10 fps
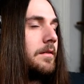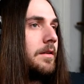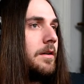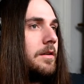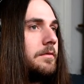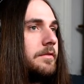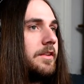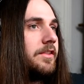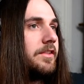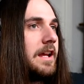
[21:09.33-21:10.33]
Oh,
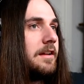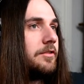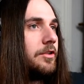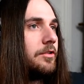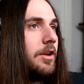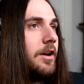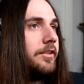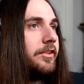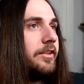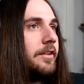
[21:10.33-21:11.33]
this is getting too
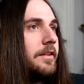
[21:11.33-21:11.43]
close.